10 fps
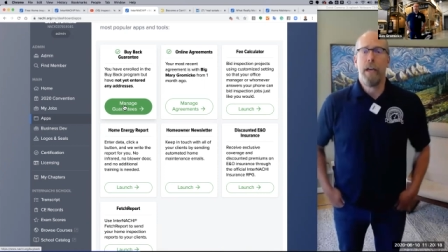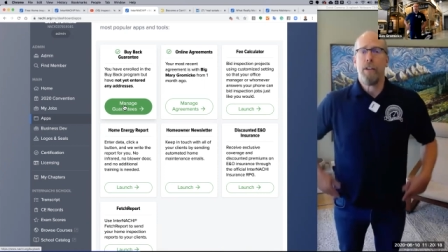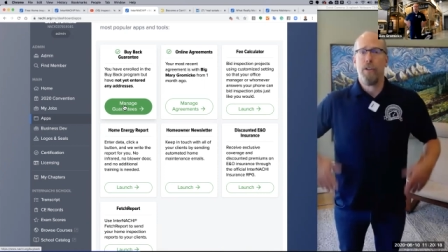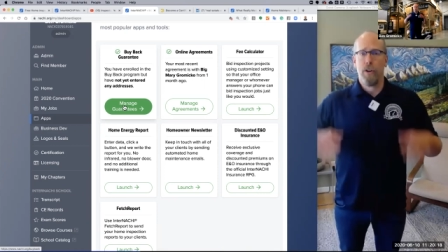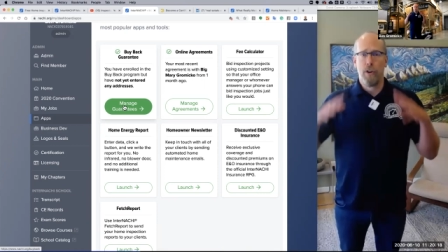
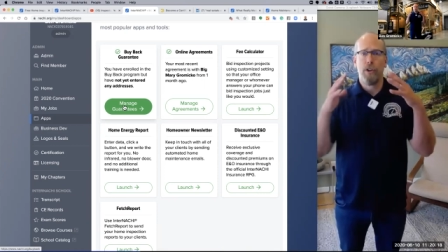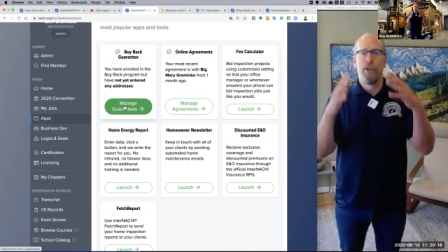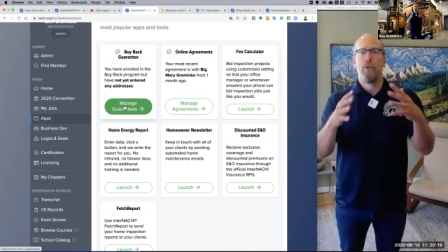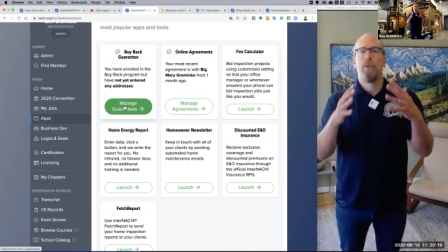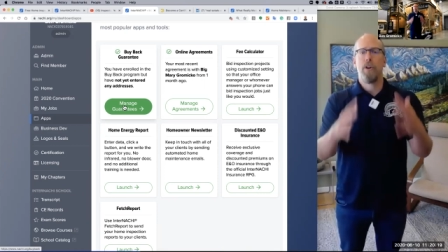Their,
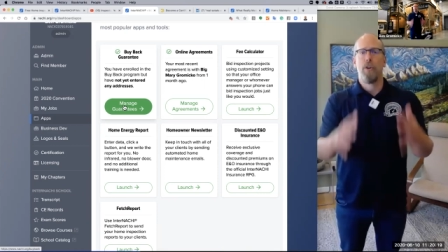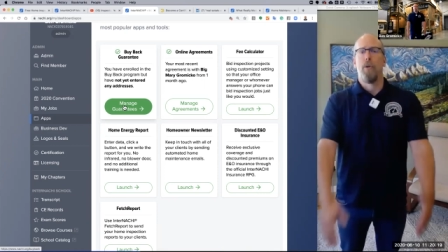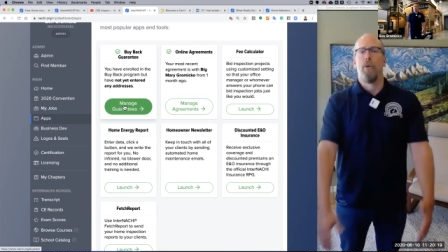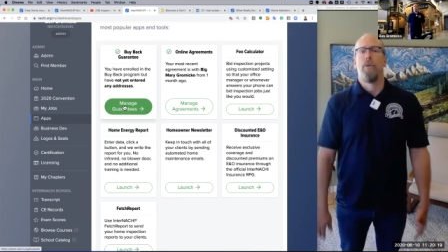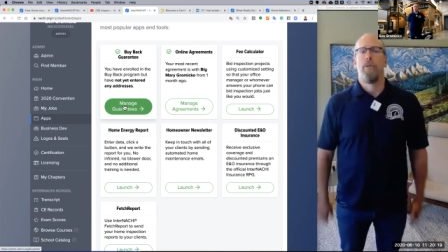your
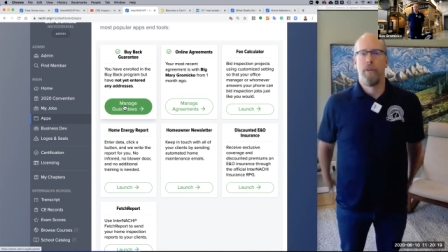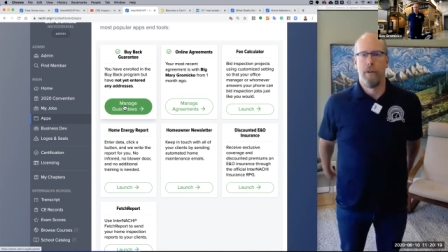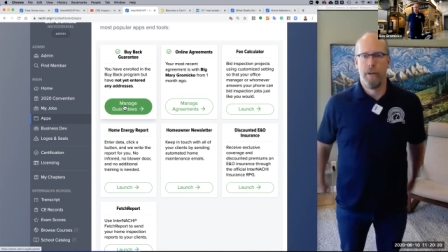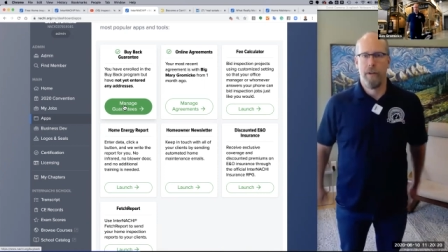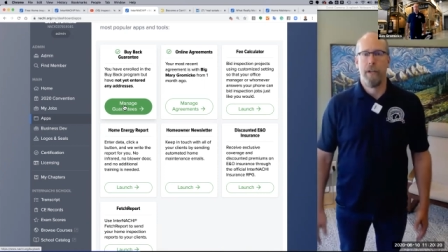goal
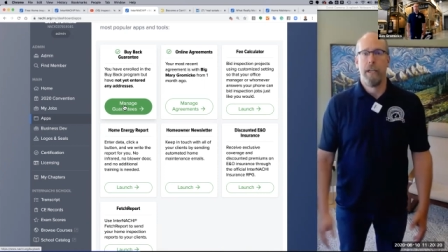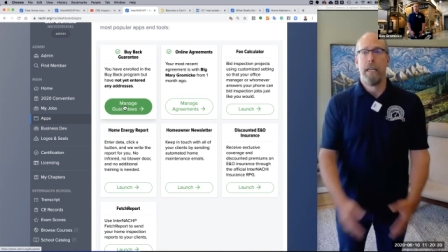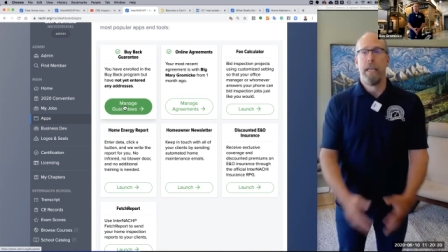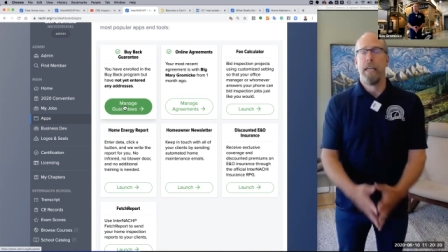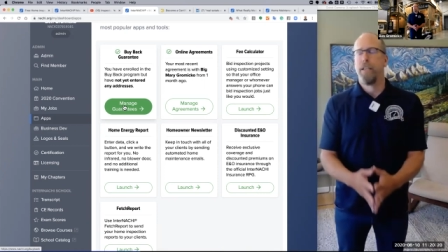
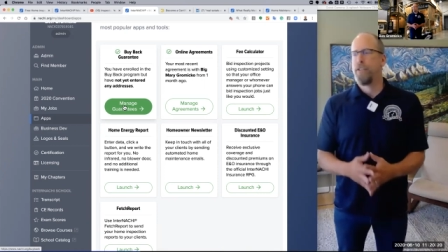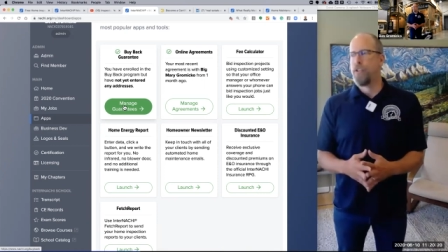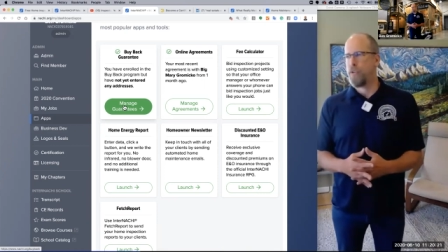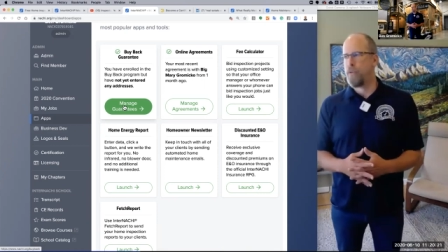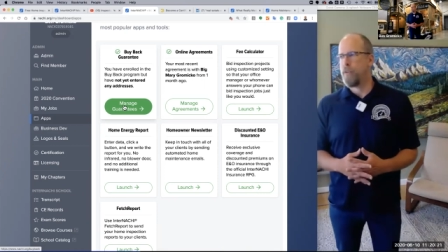is
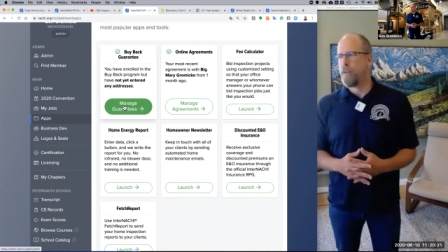to